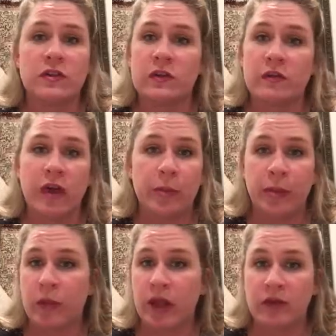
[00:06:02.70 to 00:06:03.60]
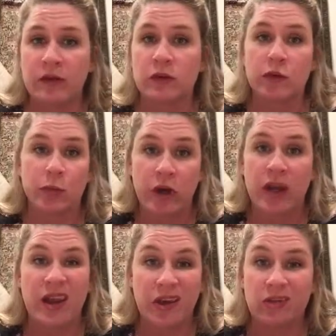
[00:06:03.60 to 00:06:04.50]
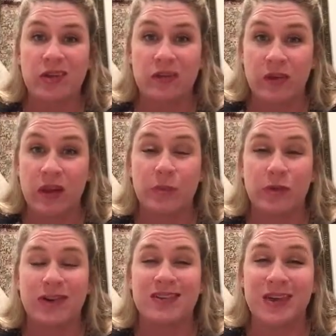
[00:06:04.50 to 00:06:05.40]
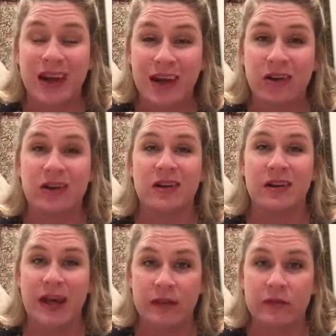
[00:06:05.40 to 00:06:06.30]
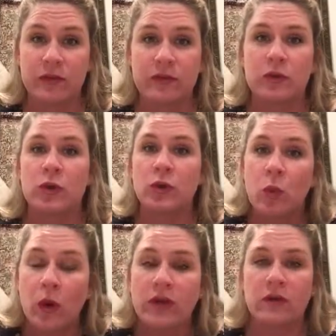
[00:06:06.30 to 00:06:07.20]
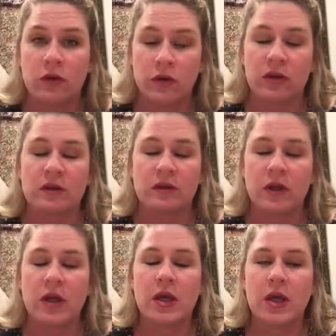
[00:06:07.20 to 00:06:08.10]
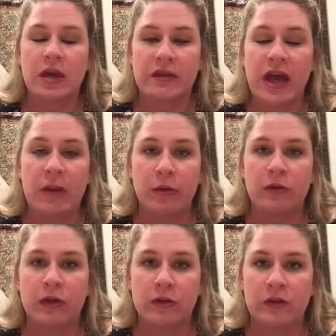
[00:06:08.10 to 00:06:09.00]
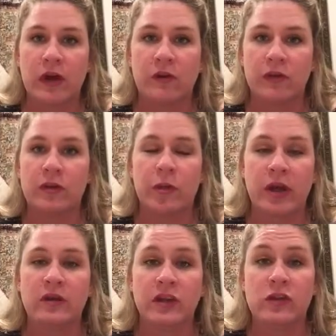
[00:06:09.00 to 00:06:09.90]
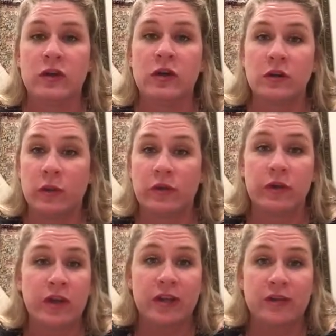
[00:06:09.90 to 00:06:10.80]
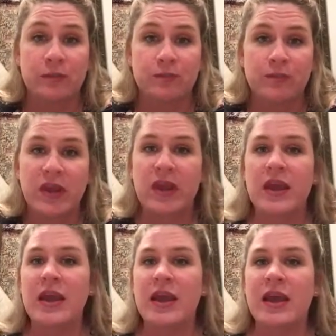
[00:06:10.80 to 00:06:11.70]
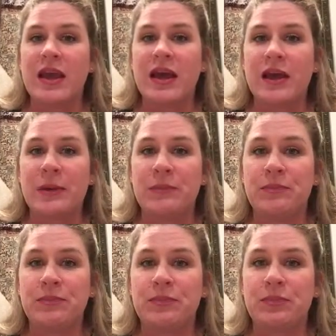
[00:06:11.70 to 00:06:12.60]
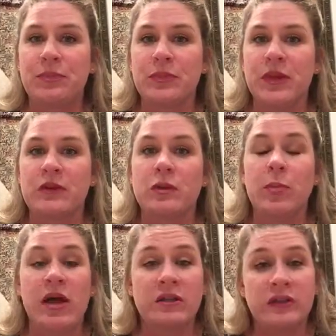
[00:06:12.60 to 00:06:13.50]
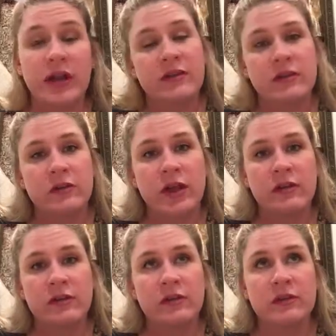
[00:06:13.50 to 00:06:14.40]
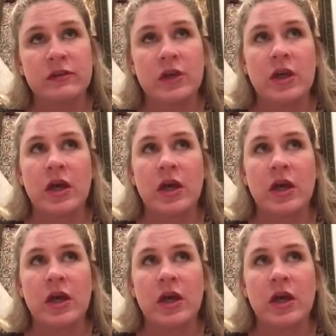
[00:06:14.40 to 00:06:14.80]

just developing brains, because your brain actually develops your entire life. So you want to do this as a habit for yourself as a parent teacher, as well as for your kids. So balancing exercises,